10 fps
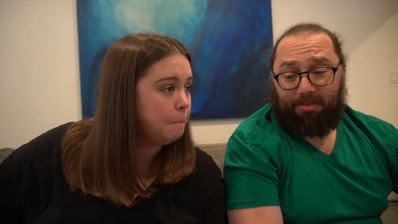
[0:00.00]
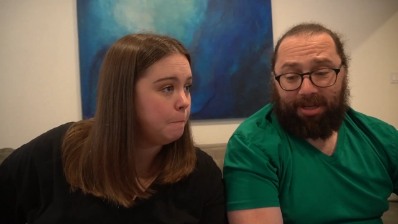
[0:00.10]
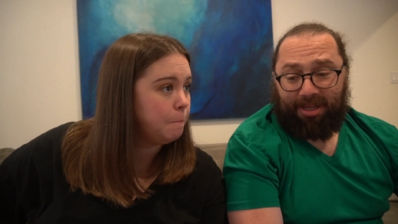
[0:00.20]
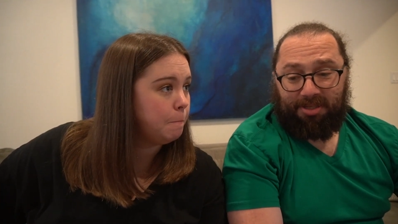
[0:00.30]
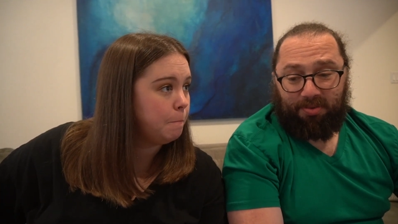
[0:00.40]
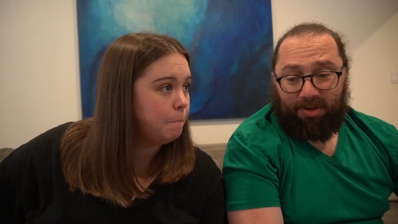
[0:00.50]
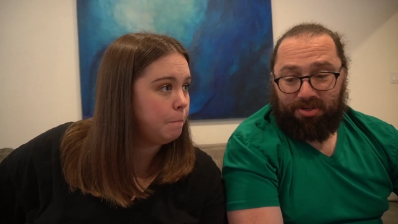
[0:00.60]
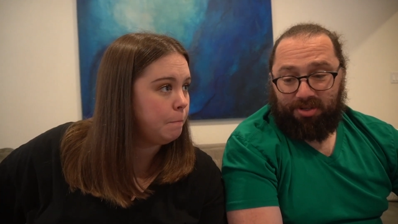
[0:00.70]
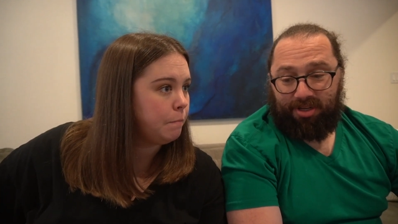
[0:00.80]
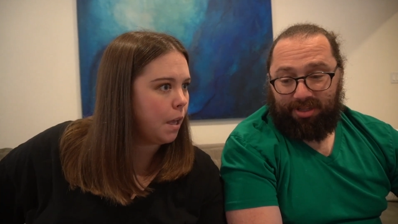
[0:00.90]
Speaker 1: my last question
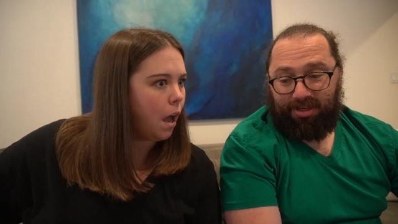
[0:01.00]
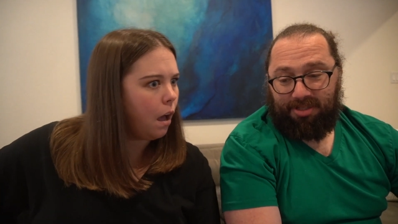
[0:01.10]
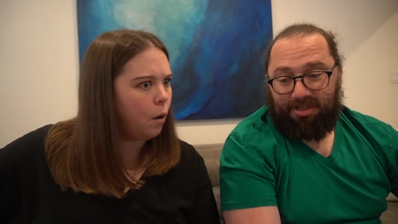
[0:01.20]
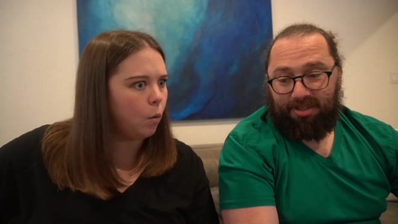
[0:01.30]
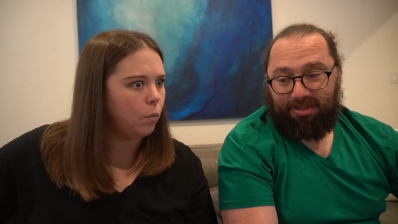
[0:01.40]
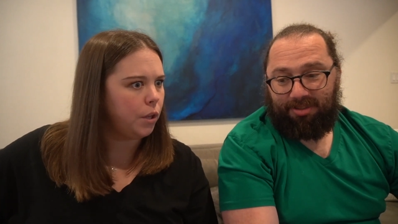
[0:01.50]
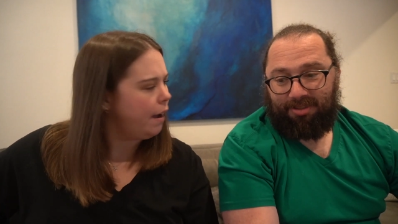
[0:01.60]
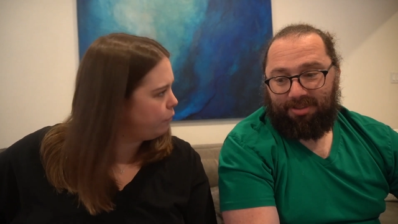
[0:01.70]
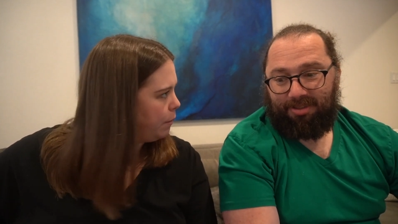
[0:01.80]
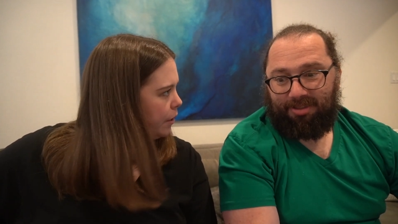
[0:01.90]
at
Speaker 2: least? Oh, you have
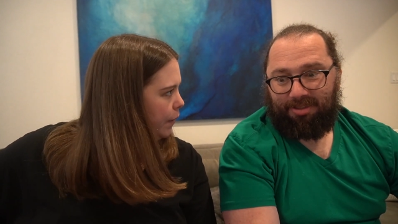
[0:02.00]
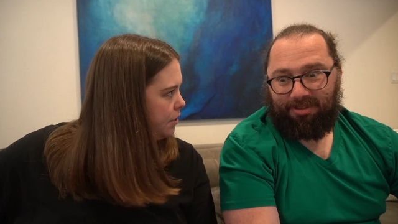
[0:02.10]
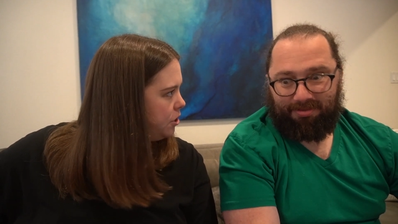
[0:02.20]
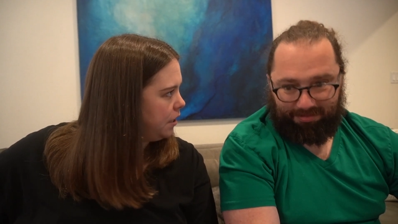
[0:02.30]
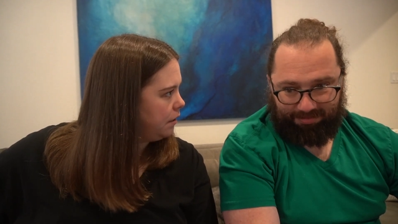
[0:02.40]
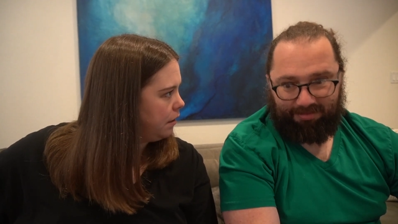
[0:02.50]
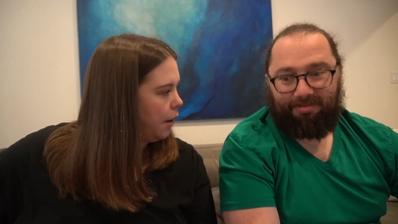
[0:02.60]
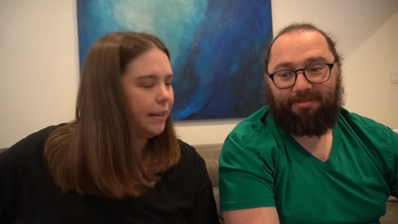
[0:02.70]
one more question? Oh,